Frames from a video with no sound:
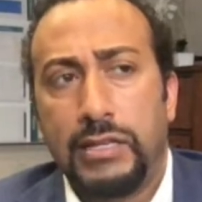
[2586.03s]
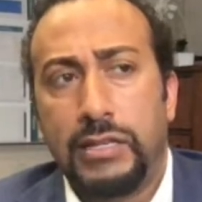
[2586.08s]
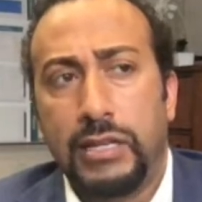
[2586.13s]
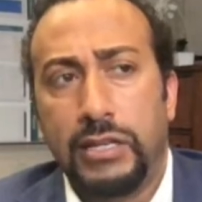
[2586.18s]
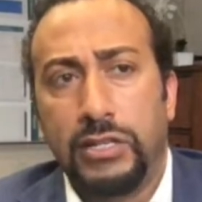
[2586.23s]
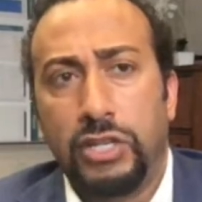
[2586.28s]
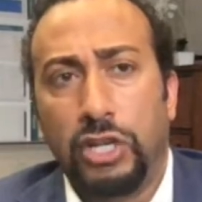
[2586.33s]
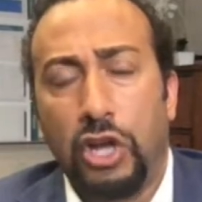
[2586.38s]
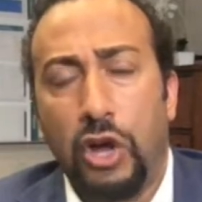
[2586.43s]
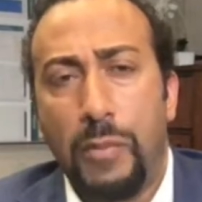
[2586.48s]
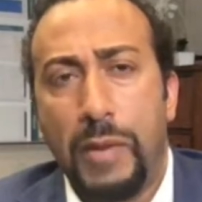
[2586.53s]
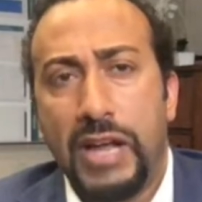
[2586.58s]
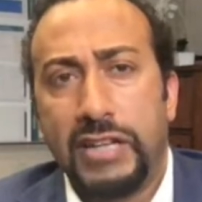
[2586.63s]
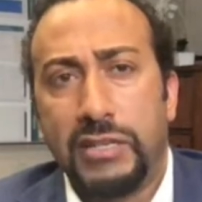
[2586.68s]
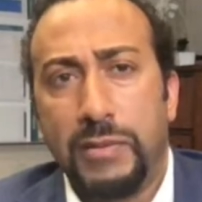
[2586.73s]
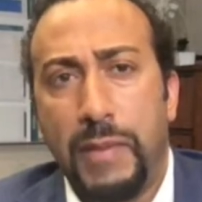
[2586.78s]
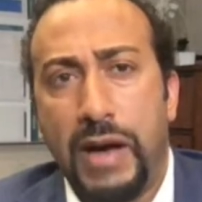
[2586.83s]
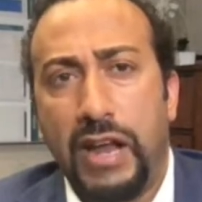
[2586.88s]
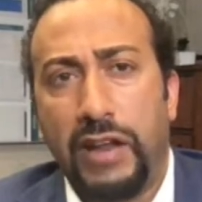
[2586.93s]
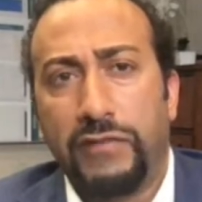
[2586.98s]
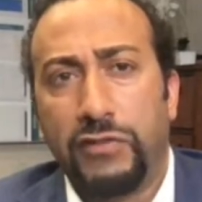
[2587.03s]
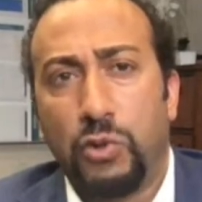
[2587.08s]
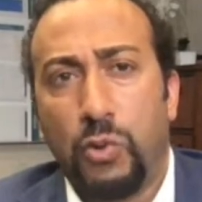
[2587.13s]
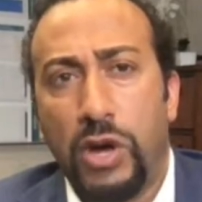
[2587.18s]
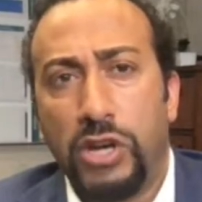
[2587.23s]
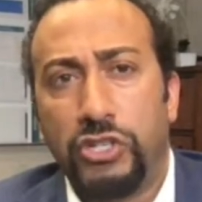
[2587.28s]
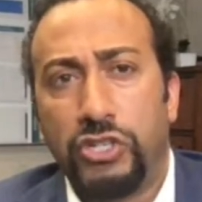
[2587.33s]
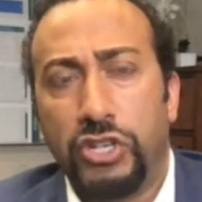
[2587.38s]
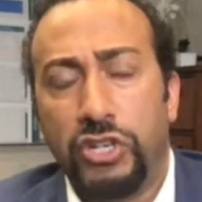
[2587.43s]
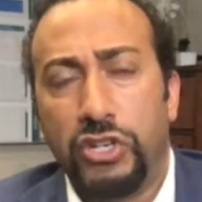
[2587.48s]
To, to go back to Madhav's
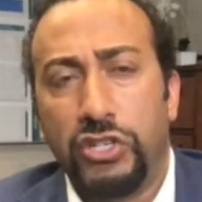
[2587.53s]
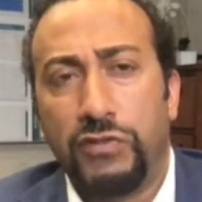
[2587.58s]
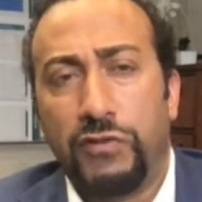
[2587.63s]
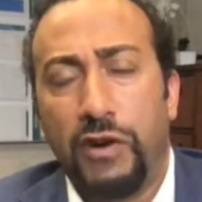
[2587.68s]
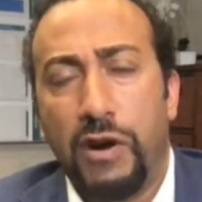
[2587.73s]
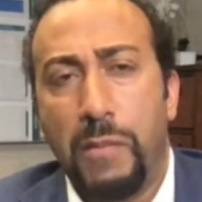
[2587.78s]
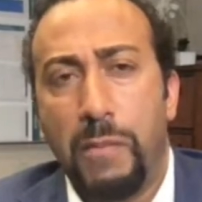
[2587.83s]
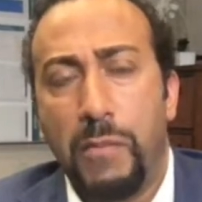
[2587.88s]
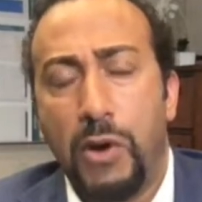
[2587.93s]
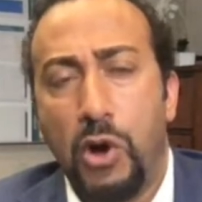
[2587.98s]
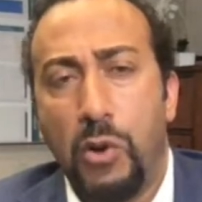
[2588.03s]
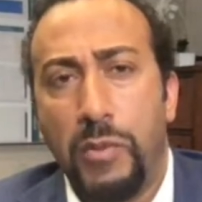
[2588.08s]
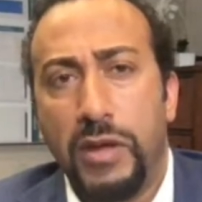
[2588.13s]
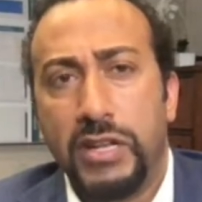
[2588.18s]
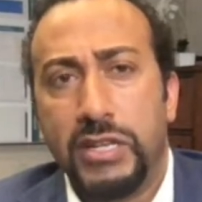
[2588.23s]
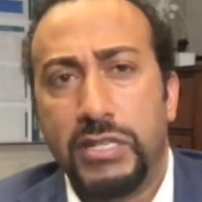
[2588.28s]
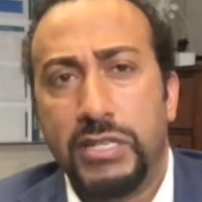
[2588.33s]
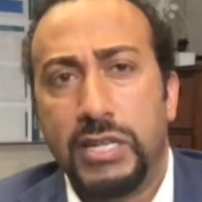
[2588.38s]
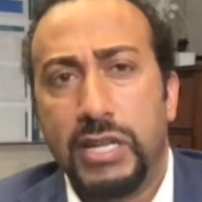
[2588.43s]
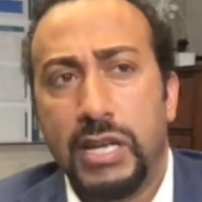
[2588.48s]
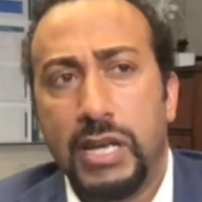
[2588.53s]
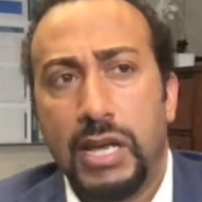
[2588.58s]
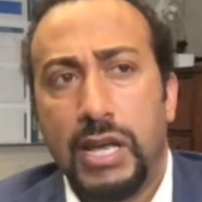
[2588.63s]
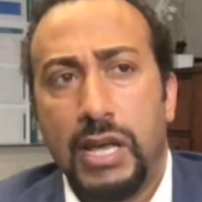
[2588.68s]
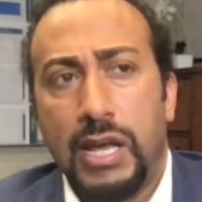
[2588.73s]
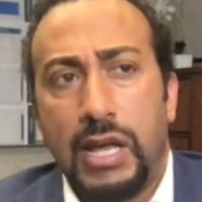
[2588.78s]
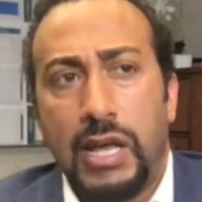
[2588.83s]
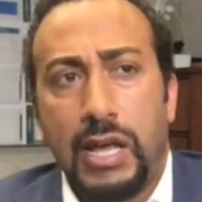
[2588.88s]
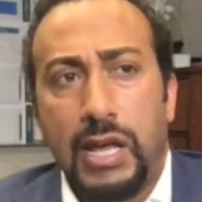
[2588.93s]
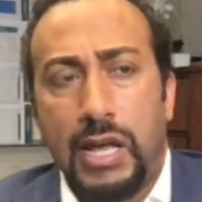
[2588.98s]
question just for a moment,
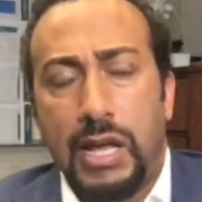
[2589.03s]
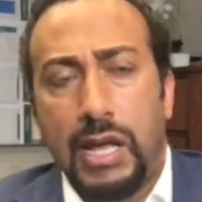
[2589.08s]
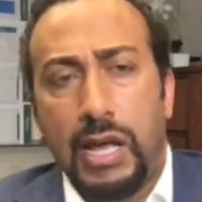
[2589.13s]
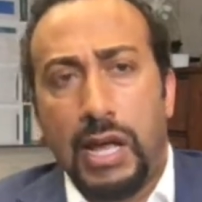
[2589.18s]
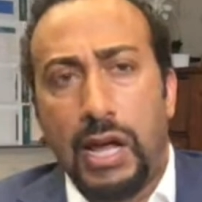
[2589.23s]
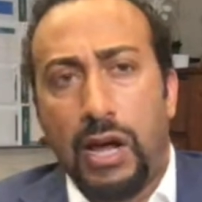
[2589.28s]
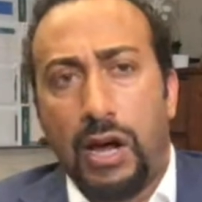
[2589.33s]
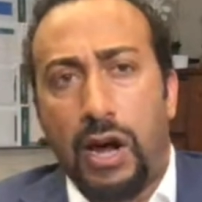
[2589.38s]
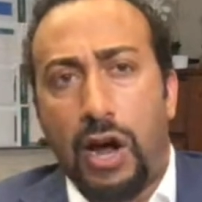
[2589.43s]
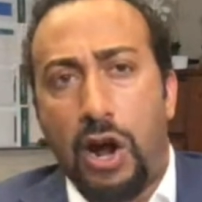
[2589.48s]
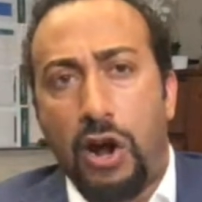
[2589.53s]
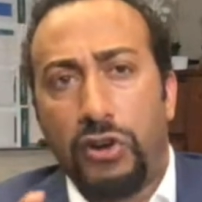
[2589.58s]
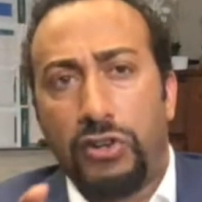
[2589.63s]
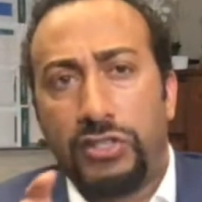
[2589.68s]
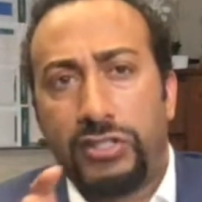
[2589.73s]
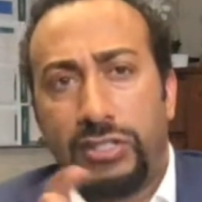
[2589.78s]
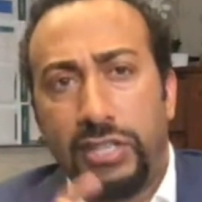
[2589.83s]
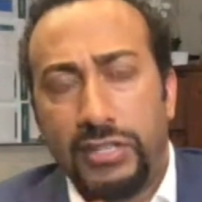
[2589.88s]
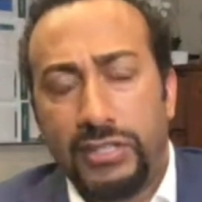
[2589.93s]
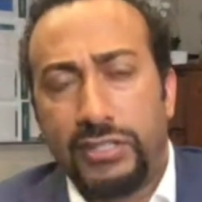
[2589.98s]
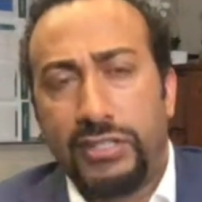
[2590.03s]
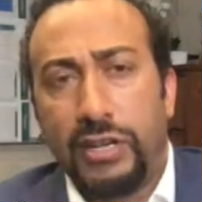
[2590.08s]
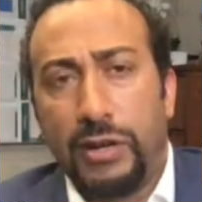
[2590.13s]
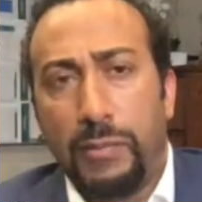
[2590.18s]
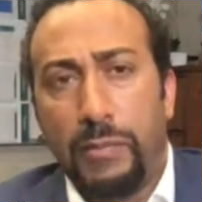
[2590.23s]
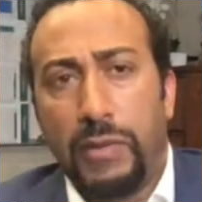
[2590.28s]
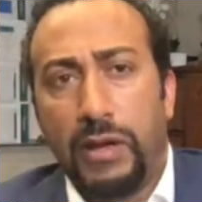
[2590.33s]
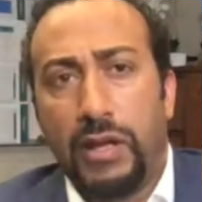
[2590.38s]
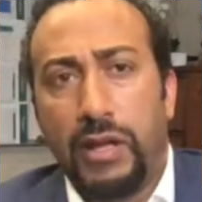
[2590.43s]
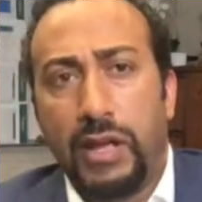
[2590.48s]
our
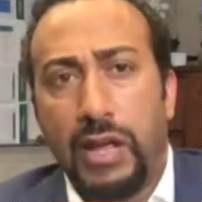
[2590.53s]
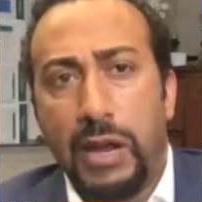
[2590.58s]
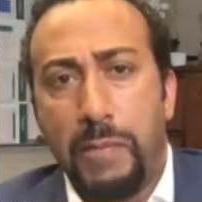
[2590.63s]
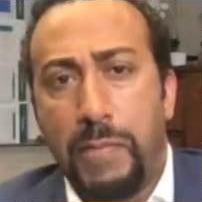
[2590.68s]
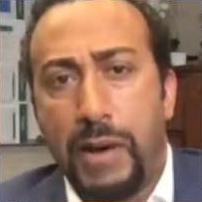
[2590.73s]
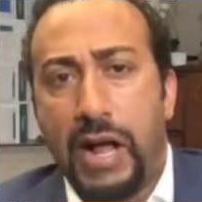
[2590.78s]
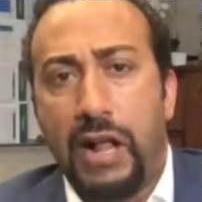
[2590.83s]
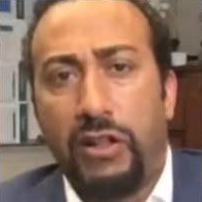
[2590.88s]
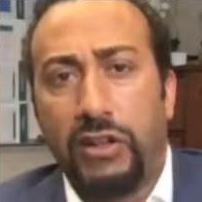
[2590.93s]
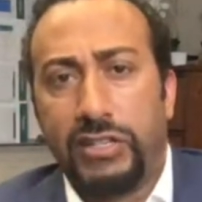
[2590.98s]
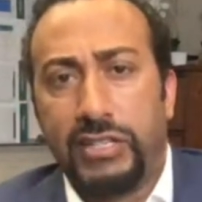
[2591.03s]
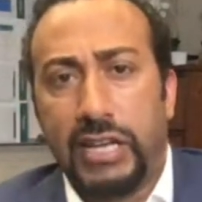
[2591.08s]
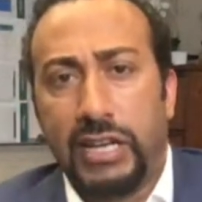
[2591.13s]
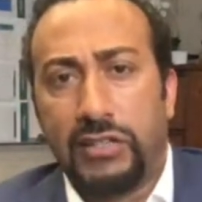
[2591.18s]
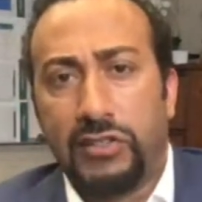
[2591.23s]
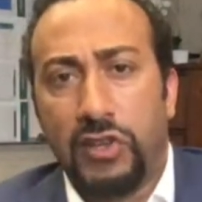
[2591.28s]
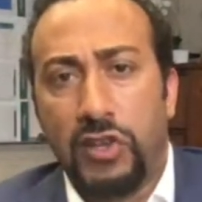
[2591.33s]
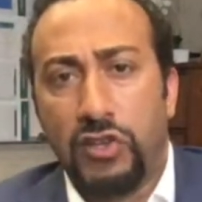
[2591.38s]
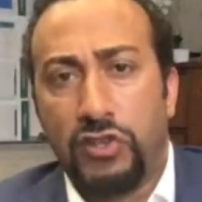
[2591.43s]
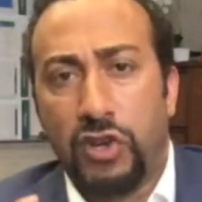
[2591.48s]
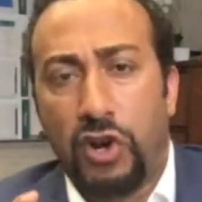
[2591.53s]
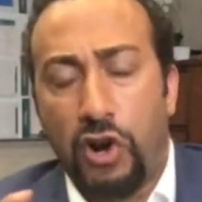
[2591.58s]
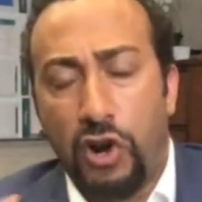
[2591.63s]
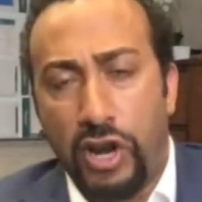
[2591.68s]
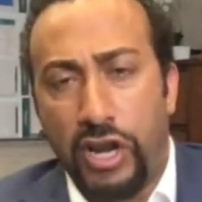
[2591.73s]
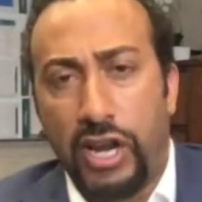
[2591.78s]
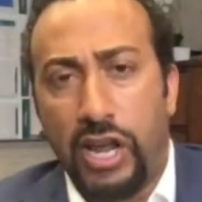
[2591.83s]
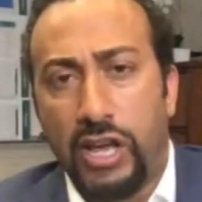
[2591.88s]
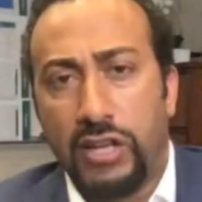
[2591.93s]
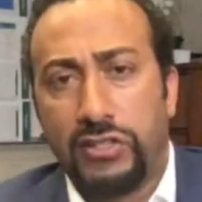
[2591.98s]
system in politics is
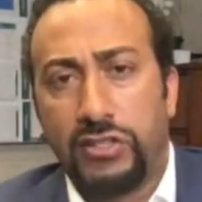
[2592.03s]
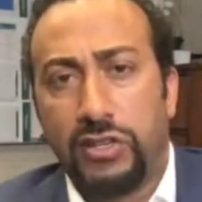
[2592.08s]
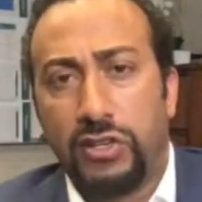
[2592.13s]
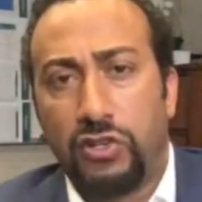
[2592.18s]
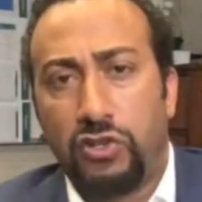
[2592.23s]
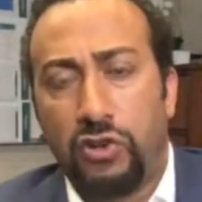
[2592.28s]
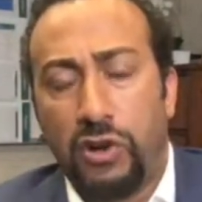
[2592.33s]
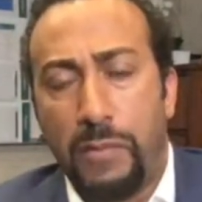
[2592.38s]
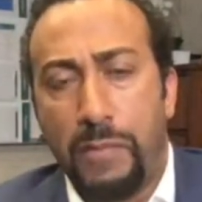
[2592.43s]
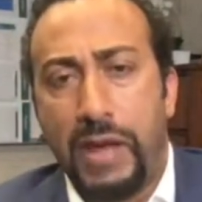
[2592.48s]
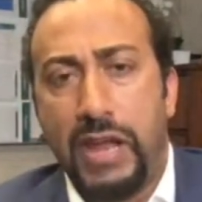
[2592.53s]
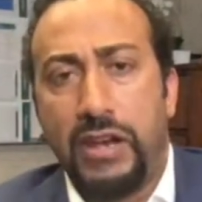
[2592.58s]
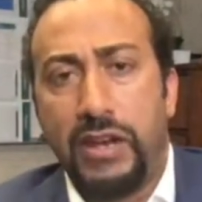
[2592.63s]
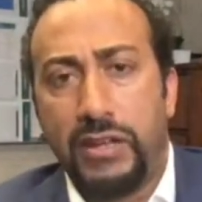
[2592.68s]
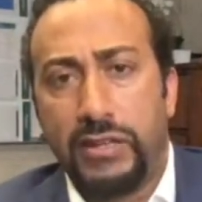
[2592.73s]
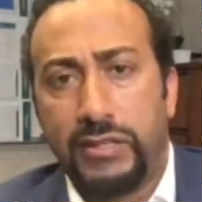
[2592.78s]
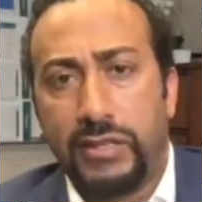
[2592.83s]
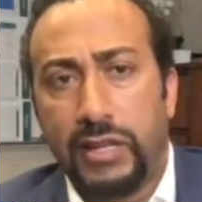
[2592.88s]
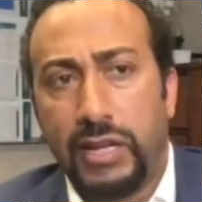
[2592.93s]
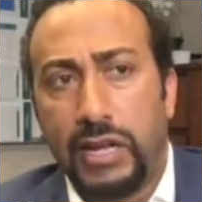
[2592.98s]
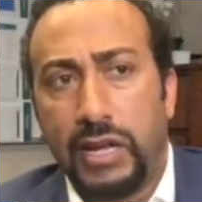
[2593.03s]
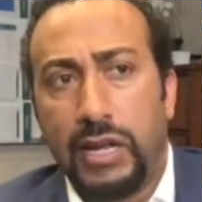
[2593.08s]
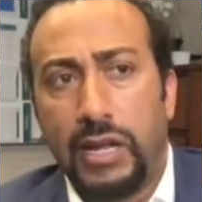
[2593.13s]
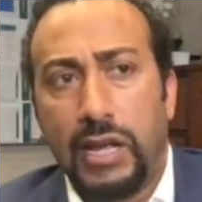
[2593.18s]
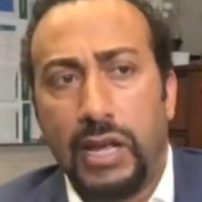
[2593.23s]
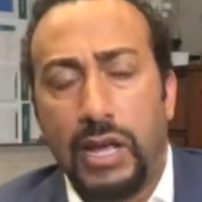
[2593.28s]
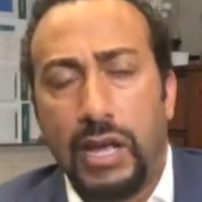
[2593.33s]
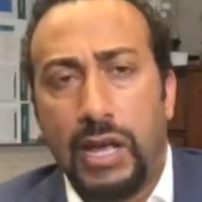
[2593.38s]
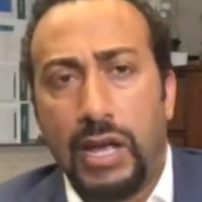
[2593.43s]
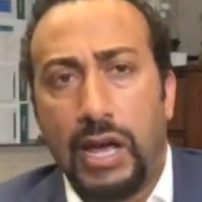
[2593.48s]
hurting us tremendously.